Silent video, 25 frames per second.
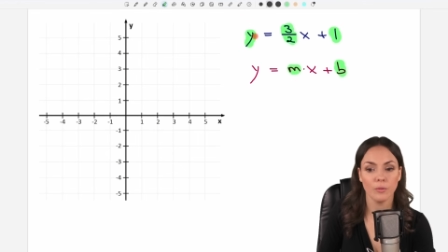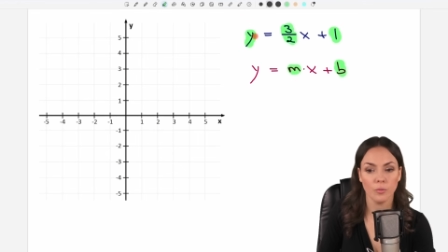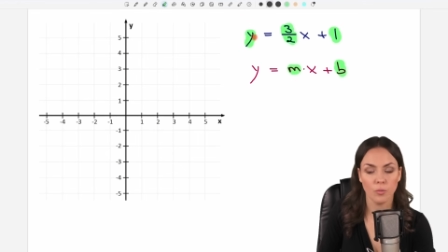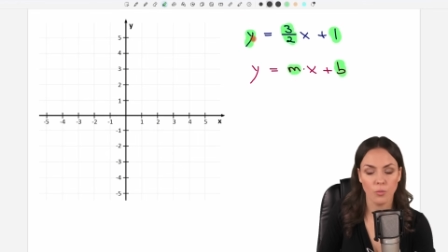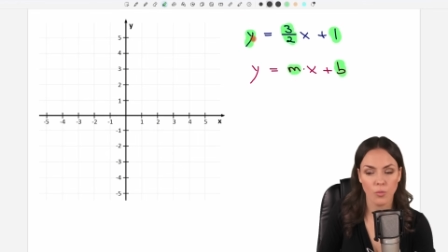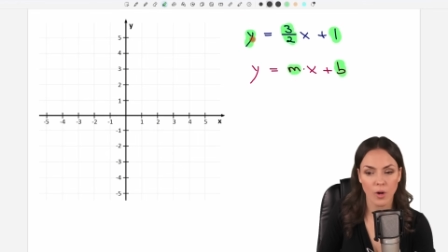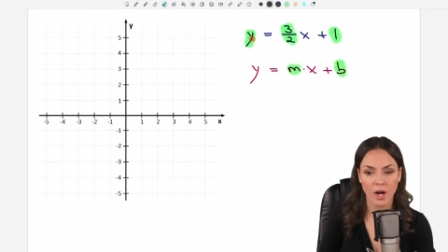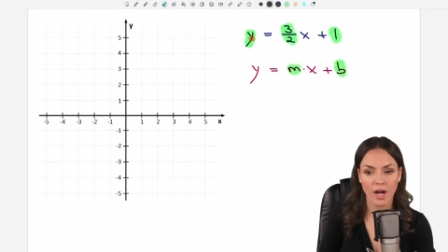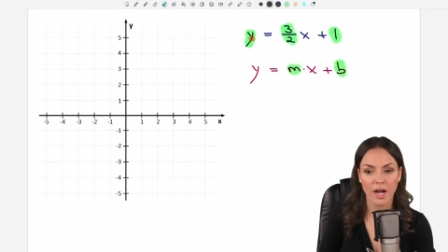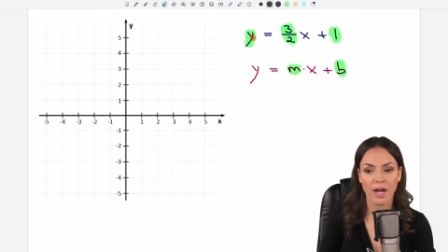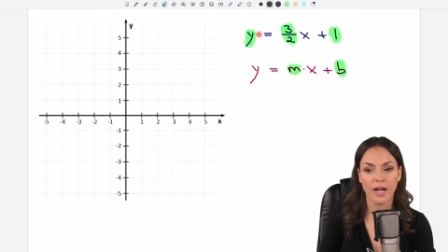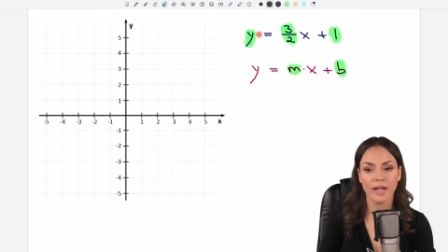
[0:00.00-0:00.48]

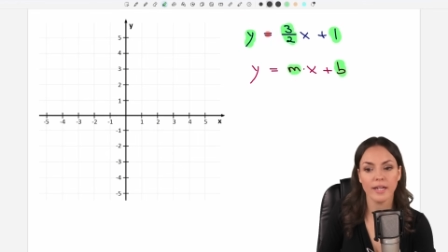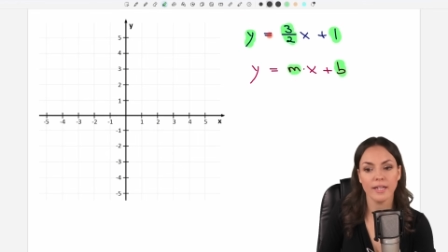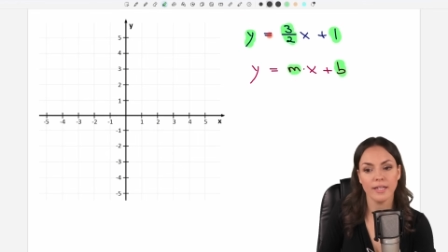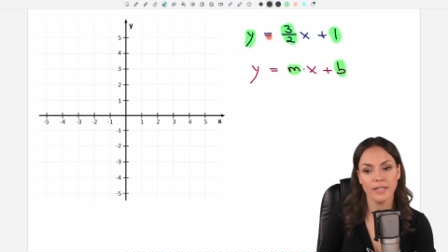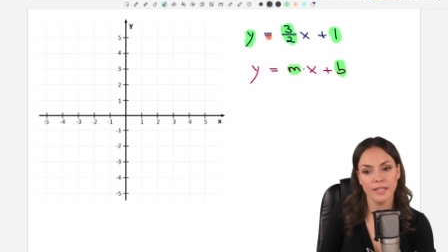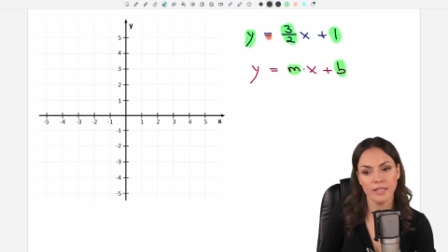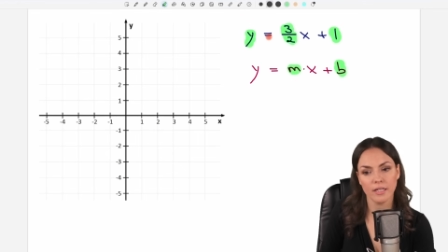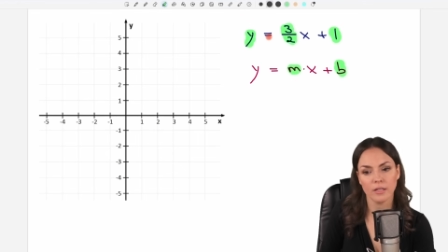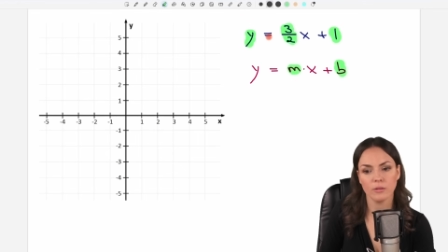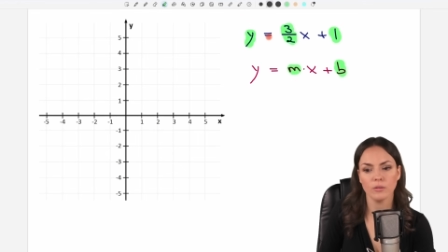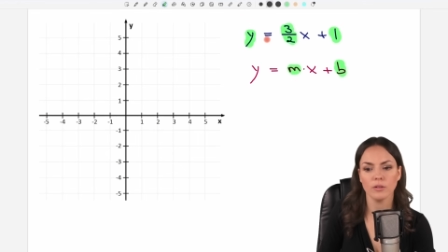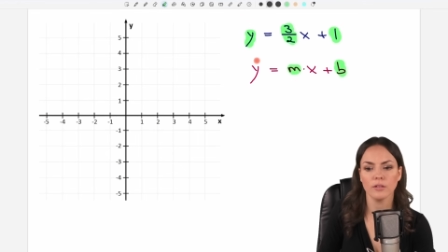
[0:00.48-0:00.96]
y
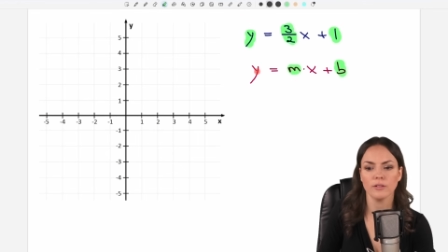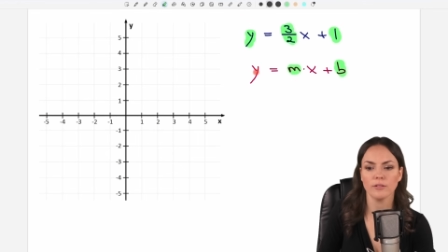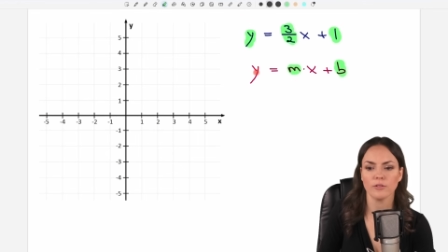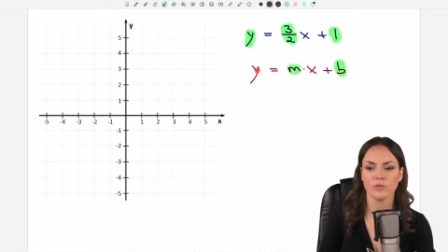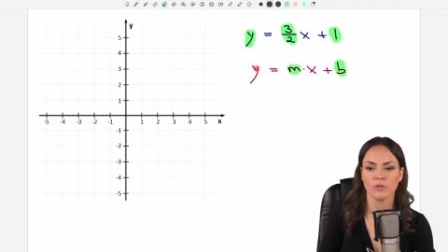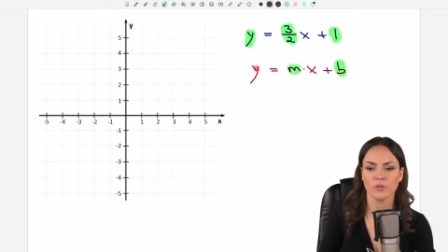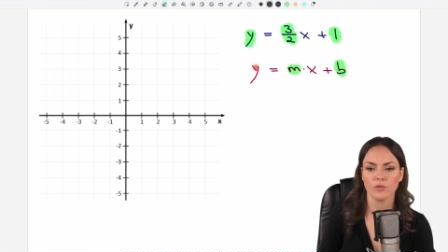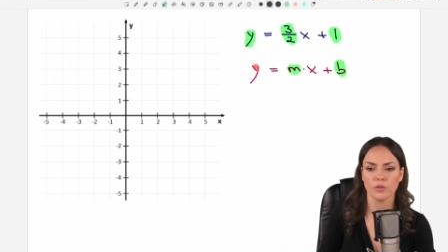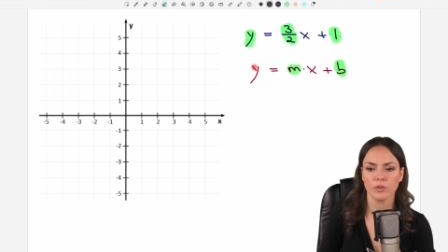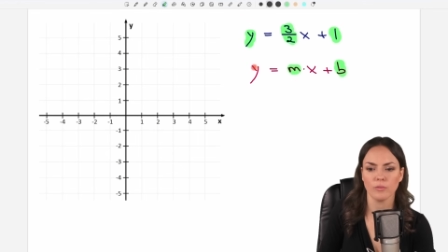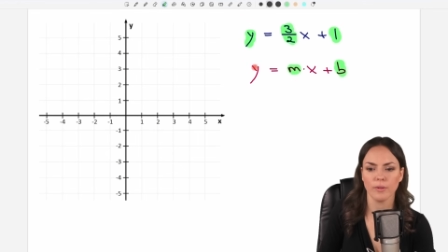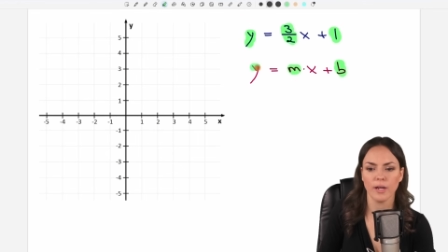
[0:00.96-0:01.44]
equals,
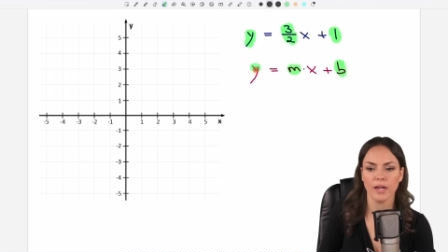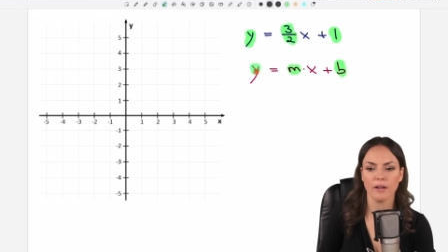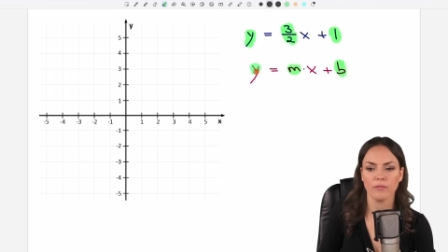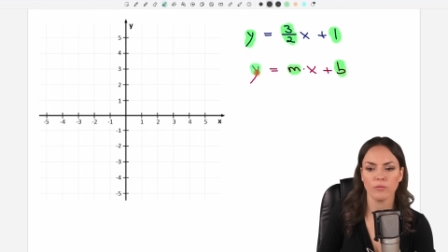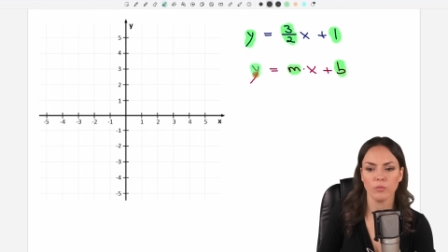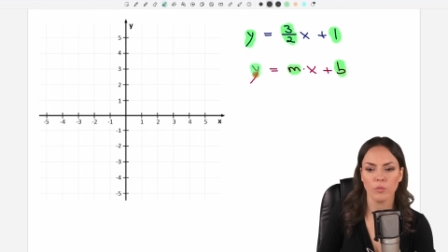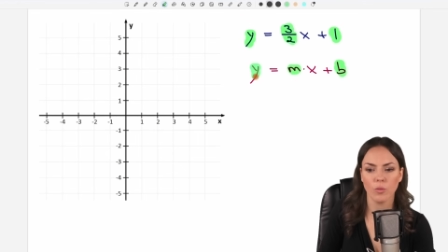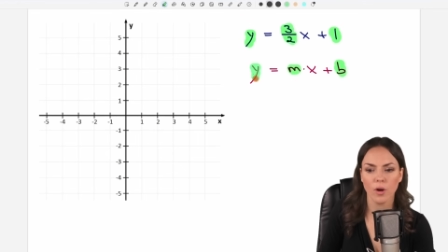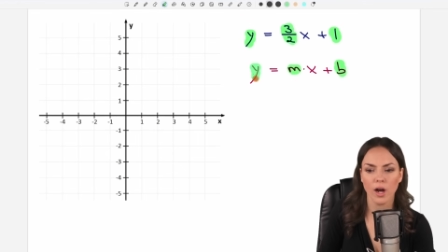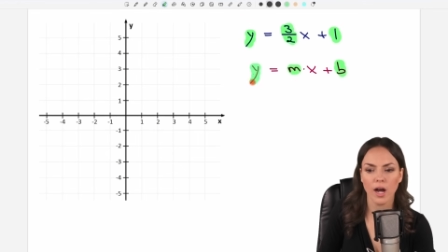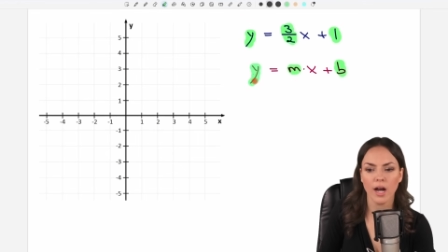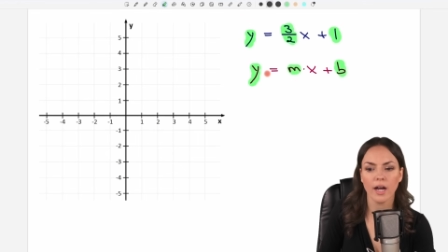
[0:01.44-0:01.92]
so we
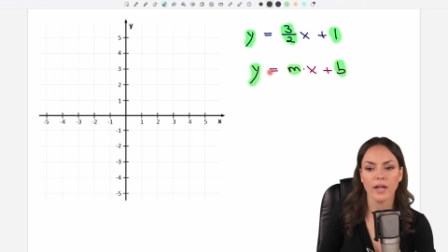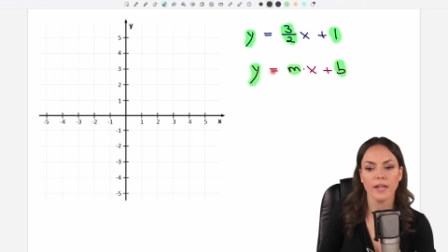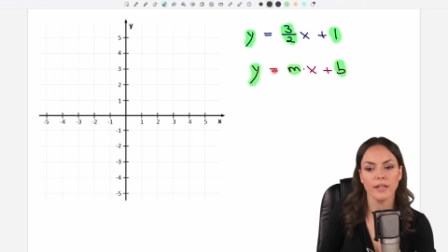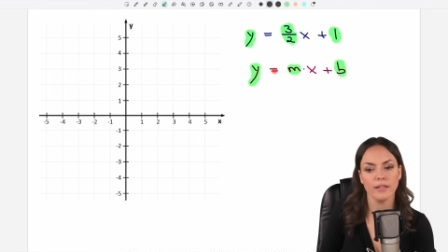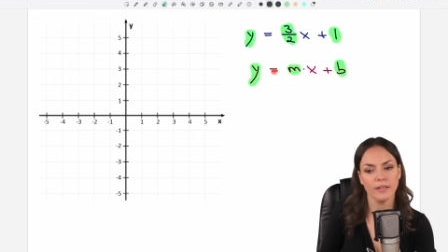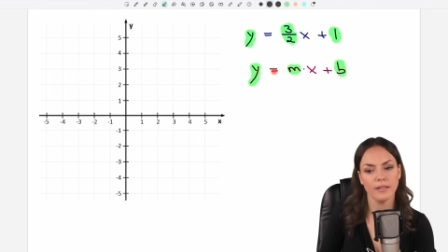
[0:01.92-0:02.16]
have y